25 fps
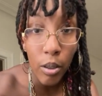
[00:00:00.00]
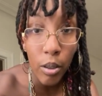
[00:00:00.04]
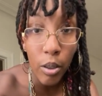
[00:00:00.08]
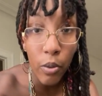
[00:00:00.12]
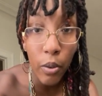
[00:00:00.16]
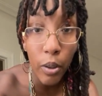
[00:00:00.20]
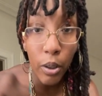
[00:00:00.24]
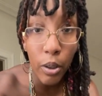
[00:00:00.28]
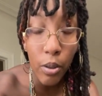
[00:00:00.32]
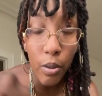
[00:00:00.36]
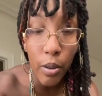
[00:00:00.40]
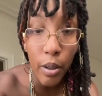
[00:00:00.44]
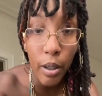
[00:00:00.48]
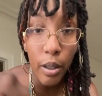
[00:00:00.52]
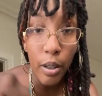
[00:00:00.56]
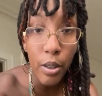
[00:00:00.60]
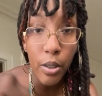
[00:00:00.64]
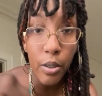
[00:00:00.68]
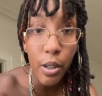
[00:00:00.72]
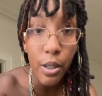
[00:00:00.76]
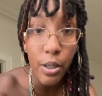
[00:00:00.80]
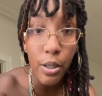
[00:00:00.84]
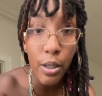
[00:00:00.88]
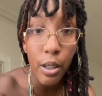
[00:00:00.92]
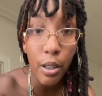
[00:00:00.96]
You feel like you
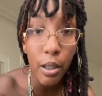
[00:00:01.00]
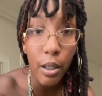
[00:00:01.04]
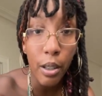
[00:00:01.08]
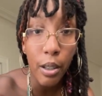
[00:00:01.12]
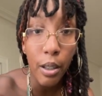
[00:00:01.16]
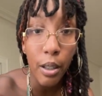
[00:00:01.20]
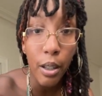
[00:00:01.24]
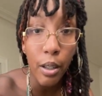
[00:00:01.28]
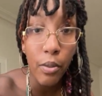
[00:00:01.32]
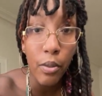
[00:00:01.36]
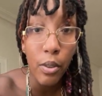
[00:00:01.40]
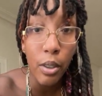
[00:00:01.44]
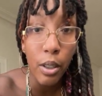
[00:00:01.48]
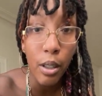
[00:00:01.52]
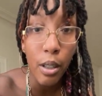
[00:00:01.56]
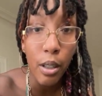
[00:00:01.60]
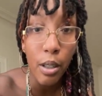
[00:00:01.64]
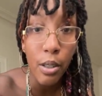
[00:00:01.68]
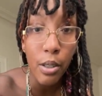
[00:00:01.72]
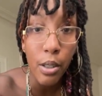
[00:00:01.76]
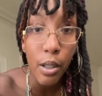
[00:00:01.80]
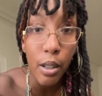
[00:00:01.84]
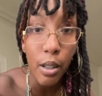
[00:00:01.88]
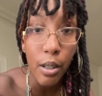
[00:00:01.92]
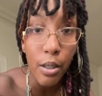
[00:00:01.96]
can't trust anything the
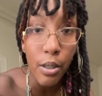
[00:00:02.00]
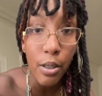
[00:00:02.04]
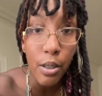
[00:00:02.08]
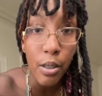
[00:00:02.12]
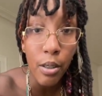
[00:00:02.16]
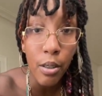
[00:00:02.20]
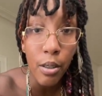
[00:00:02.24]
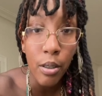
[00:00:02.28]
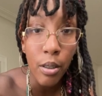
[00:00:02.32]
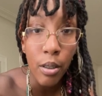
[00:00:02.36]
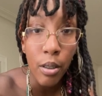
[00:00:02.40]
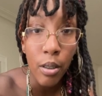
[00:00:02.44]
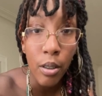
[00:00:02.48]
FDA says.